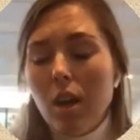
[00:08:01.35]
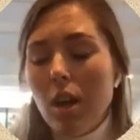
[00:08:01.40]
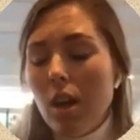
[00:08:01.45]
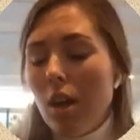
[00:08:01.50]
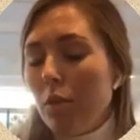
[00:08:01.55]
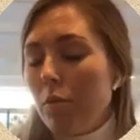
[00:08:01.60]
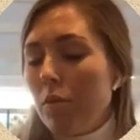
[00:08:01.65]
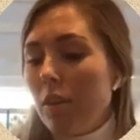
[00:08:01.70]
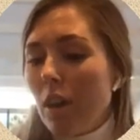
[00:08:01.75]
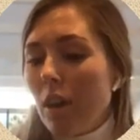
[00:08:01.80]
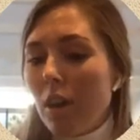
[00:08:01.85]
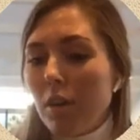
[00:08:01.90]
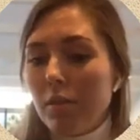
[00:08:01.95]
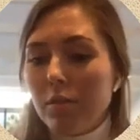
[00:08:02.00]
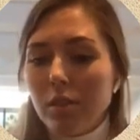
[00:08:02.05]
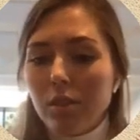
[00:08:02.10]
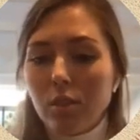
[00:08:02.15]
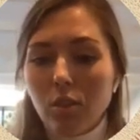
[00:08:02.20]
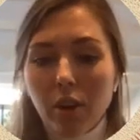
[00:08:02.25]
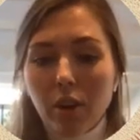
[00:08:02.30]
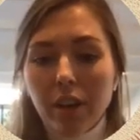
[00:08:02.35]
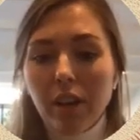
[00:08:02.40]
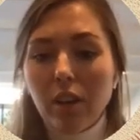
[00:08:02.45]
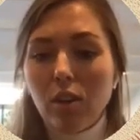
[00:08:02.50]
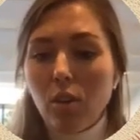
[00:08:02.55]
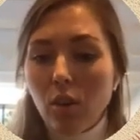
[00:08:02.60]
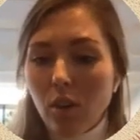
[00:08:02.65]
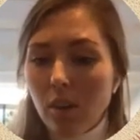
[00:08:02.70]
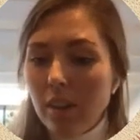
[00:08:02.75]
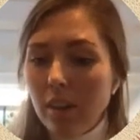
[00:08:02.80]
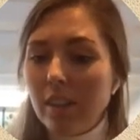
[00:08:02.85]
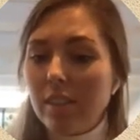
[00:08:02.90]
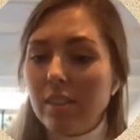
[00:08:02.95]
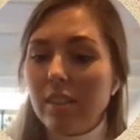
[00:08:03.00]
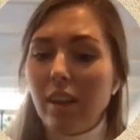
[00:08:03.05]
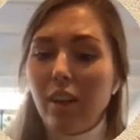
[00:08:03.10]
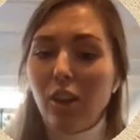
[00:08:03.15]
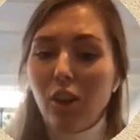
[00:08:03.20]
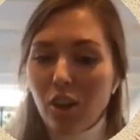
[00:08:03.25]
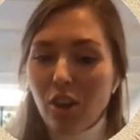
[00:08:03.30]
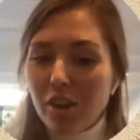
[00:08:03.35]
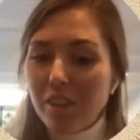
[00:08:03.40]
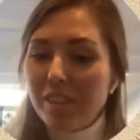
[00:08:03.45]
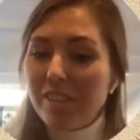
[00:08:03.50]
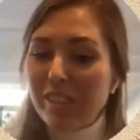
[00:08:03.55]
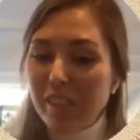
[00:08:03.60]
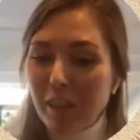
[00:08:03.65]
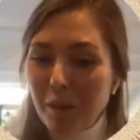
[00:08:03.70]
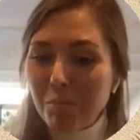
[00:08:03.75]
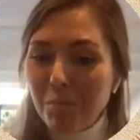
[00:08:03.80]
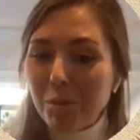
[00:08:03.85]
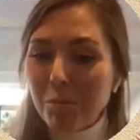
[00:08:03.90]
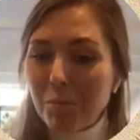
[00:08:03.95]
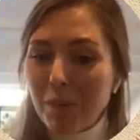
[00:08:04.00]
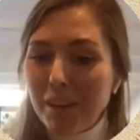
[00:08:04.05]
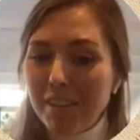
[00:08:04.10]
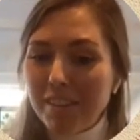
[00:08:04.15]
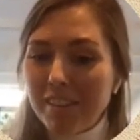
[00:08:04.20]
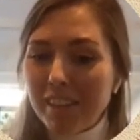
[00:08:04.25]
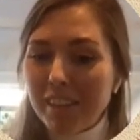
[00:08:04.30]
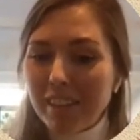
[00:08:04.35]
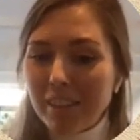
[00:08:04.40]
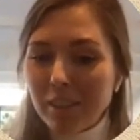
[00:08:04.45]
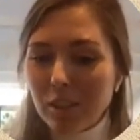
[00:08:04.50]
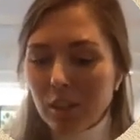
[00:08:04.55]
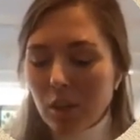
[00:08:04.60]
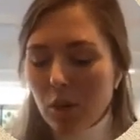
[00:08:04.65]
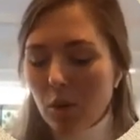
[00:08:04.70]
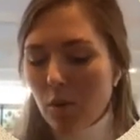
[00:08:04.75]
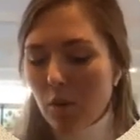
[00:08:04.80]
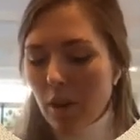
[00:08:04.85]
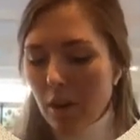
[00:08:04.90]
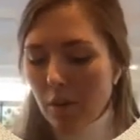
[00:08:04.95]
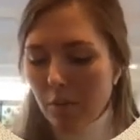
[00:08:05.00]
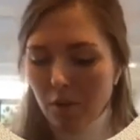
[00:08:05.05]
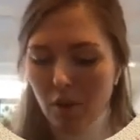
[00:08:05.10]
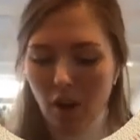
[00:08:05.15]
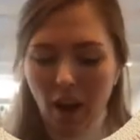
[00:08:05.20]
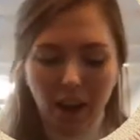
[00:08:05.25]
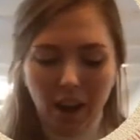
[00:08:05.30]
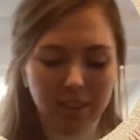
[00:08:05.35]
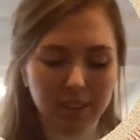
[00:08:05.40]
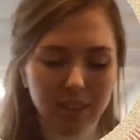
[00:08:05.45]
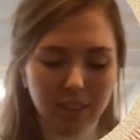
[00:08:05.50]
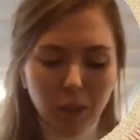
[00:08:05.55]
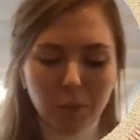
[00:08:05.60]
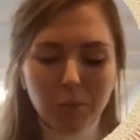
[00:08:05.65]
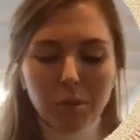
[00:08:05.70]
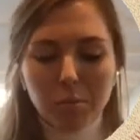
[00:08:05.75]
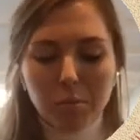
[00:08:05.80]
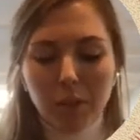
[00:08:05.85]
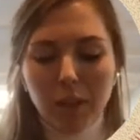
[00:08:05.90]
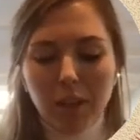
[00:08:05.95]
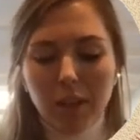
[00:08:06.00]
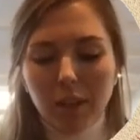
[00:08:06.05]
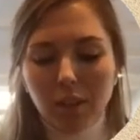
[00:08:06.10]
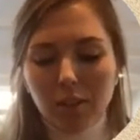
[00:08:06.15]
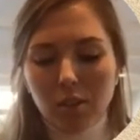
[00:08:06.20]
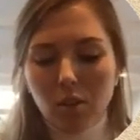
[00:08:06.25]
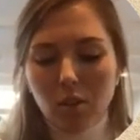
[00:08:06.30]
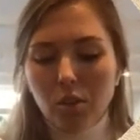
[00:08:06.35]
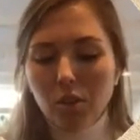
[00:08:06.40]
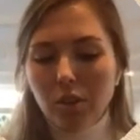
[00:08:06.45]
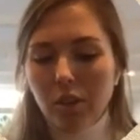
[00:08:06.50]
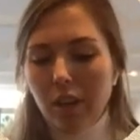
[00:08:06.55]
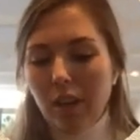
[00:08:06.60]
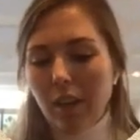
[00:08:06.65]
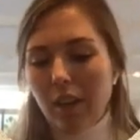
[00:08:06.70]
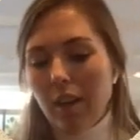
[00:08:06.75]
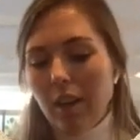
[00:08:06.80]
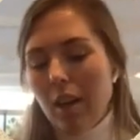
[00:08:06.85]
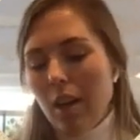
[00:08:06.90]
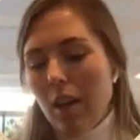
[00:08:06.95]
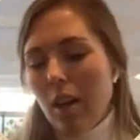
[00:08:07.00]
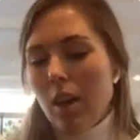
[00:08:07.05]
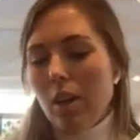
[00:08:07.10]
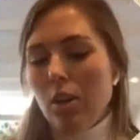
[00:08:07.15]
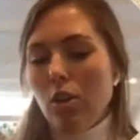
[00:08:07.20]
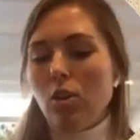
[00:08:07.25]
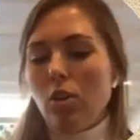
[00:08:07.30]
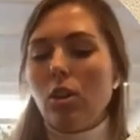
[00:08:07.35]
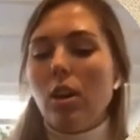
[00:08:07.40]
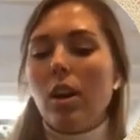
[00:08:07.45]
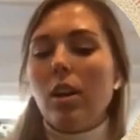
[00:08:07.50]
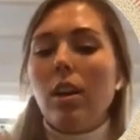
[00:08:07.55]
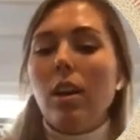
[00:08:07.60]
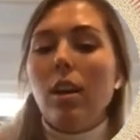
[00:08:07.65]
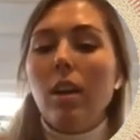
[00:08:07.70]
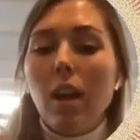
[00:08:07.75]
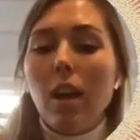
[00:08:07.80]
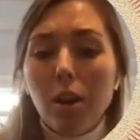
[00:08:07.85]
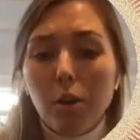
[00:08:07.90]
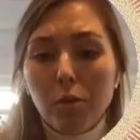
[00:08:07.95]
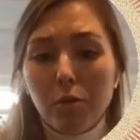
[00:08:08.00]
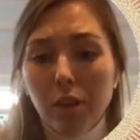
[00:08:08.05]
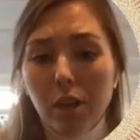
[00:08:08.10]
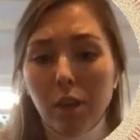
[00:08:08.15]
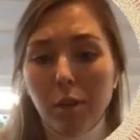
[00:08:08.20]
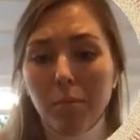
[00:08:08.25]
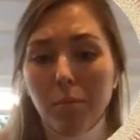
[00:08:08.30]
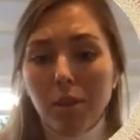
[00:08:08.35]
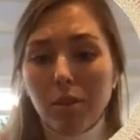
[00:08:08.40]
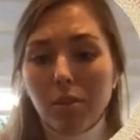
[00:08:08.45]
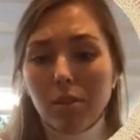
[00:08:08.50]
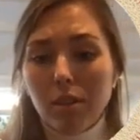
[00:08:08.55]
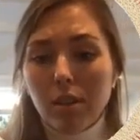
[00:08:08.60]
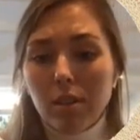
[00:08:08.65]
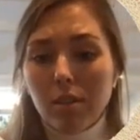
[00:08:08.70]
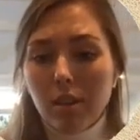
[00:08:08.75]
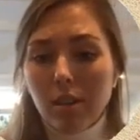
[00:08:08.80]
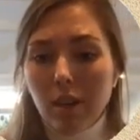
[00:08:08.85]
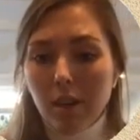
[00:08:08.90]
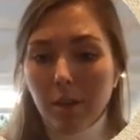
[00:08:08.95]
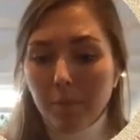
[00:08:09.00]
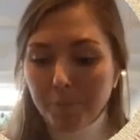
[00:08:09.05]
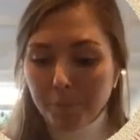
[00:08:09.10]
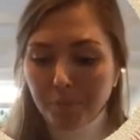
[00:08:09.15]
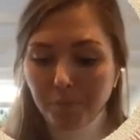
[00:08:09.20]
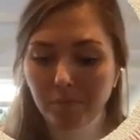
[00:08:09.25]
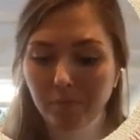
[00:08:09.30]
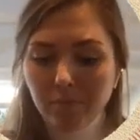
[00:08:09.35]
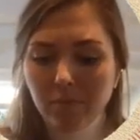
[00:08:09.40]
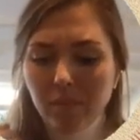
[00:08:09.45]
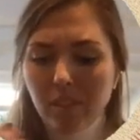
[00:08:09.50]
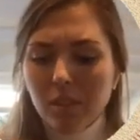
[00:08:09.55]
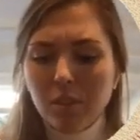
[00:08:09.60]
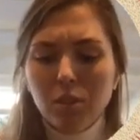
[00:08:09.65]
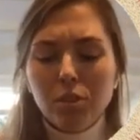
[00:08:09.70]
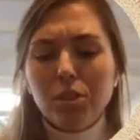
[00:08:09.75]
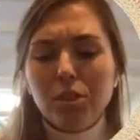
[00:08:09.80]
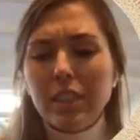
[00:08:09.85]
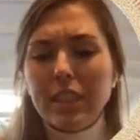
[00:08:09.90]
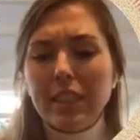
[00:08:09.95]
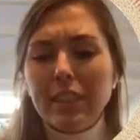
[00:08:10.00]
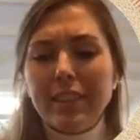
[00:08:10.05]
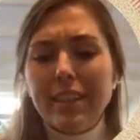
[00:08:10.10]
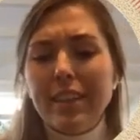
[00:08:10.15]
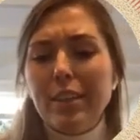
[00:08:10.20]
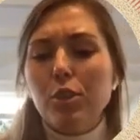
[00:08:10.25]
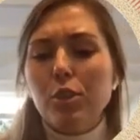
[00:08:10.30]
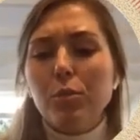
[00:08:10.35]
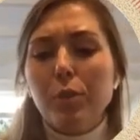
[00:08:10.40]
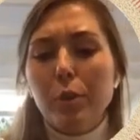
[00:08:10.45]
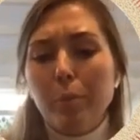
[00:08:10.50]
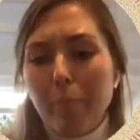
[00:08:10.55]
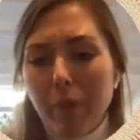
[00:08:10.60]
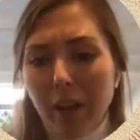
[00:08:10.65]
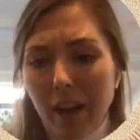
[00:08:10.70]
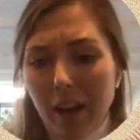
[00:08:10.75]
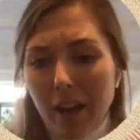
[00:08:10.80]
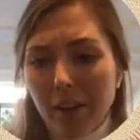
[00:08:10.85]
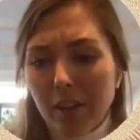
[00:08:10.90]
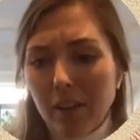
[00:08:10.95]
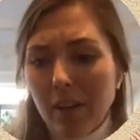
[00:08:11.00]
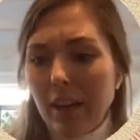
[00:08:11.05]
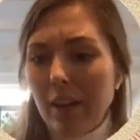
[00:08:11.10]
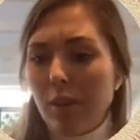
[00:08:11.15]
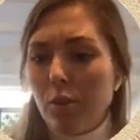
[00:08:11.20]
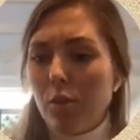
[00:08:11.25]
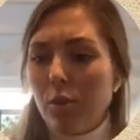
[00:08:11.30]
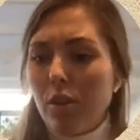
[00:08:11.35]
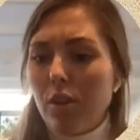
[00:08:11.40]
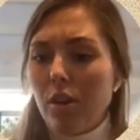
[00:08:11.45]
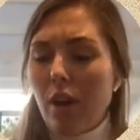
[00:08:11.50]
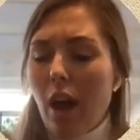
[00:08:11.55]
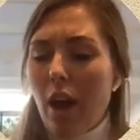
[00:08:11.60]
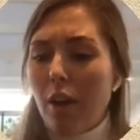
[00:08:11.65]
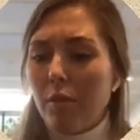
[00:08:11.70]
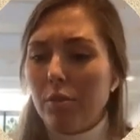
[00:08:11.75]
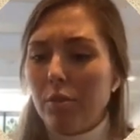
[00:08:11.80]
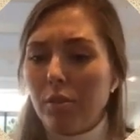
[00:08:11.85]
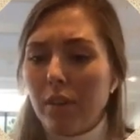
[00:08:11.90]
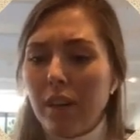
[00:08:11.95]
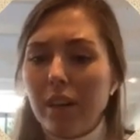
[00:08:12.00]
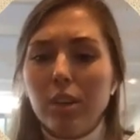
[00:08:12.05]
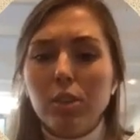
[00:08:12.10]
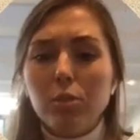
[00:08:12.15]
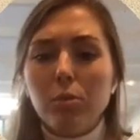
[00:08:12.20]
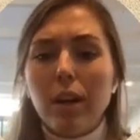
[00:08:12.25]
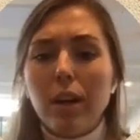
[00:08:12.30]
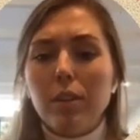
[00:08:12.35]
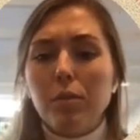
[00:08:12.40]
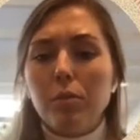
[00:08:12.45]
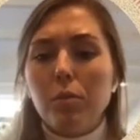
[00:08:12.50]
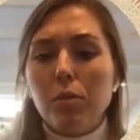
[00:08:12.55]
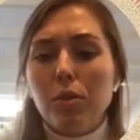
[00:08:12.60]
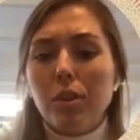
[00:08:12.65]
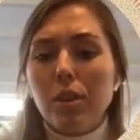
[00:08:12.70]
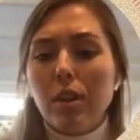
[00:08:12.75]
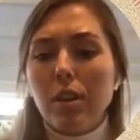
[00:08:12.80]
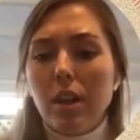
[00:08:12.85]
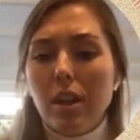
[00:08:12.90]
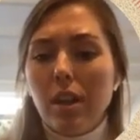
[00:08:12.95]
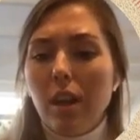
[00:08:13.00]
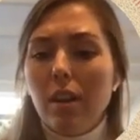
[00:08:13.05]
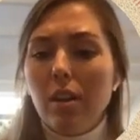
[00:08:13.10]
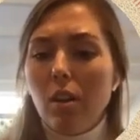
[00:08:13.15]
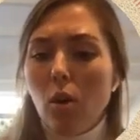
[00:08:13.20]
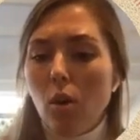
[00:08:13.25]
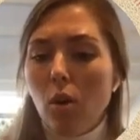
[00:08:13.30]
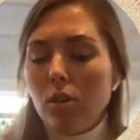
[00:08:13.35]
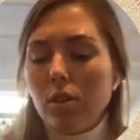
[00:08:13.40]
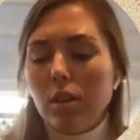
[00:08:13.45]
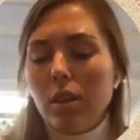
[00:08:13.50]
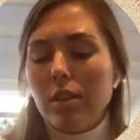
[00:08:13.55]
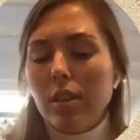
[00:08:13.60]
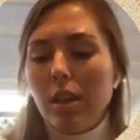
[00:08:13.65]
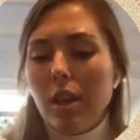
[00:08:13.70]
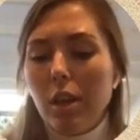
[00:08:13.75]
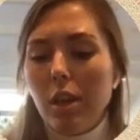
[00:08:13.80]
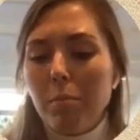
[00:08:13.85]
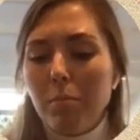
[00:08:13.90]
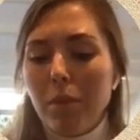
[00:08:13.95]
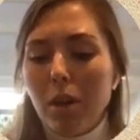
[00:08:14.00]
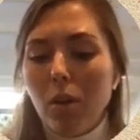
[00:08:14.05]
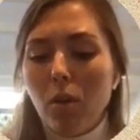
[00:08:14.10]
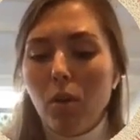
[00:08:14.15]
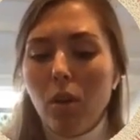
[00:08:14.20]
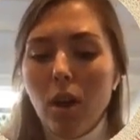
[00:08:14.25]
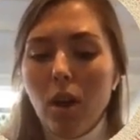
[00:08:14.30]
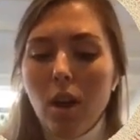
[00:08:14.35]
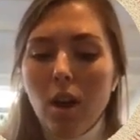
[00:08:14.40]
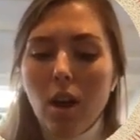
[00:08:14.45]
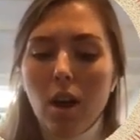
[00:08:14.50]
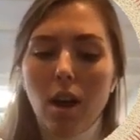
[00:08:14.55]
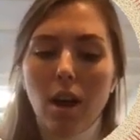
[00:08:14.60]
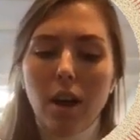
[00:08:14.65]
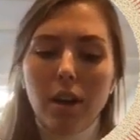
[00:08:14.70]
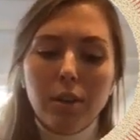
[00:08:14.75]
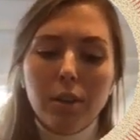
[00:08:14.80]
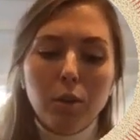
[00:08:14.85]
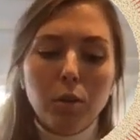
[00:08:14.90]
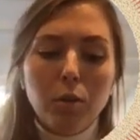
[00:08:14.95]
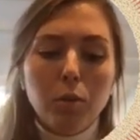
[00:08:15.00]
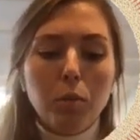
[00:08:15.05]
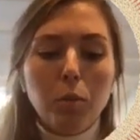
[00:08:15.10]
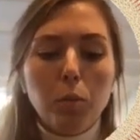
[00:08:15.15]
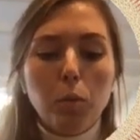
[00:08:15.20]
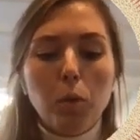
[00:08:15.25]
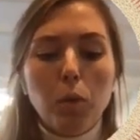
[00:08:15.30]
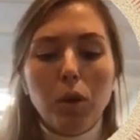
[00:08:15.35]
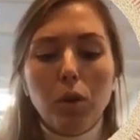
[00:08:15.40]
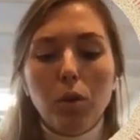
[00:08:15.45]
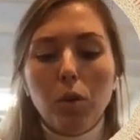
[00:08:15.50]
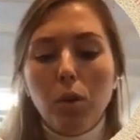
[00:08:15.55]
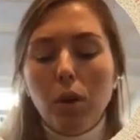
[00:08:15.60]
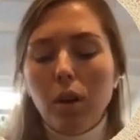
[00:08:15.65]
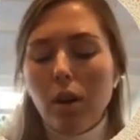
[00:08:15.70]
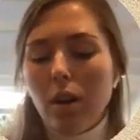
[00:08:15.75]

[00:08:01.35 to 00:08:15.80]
If you have annoying colleagues and long Teams meetings, so if you had Teams meetings all day, you got a lot of emails that day, you still need to reply on that, or you have to interact on that email, and you will